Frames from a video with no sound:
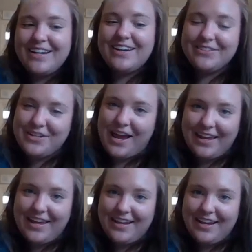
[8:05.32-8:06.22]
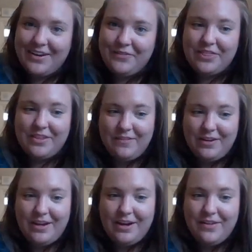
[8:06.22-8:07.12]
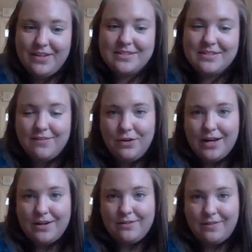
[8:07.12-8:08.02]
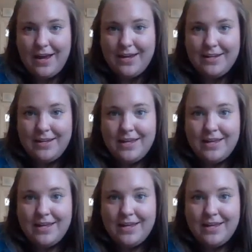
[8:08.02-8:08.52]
go check it with the video and see if you got it right.